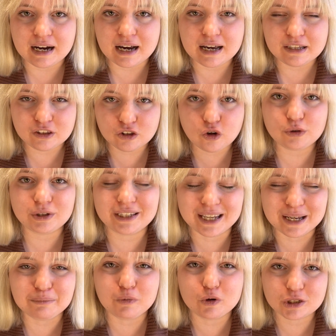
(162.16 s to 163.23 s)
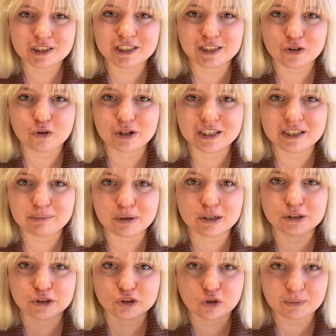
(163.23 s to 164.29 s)
I know that I'm mostly talking
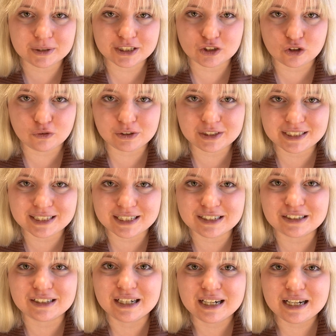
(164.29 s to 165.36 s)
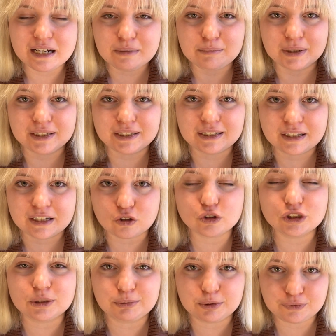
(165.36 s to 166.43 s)
about romance novels here, but the
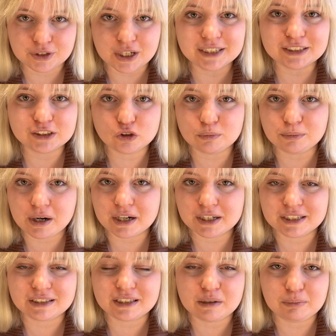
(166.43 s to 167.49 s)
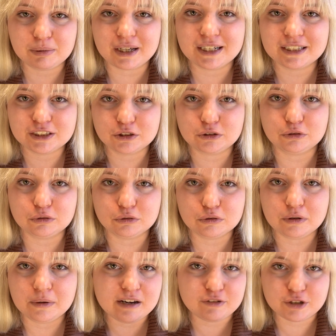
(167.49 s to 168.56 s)
concept of writing to market applies
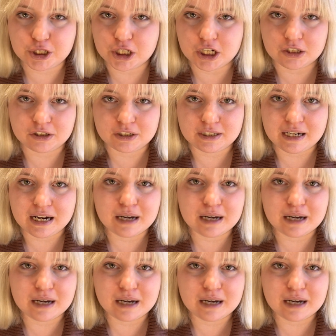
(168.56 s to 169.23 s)
to every genre.